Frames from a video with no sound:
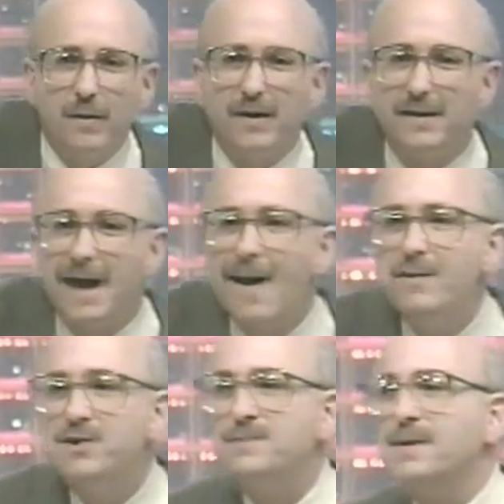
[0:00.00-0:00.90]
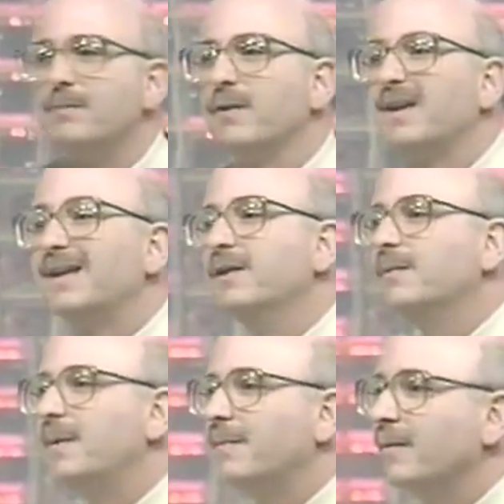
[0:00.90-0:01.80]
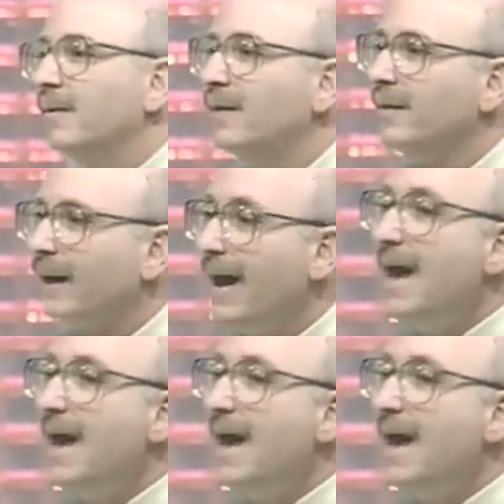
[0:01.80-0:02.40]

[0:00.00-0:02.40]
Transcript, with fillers: that damage people, that kill people. Okay?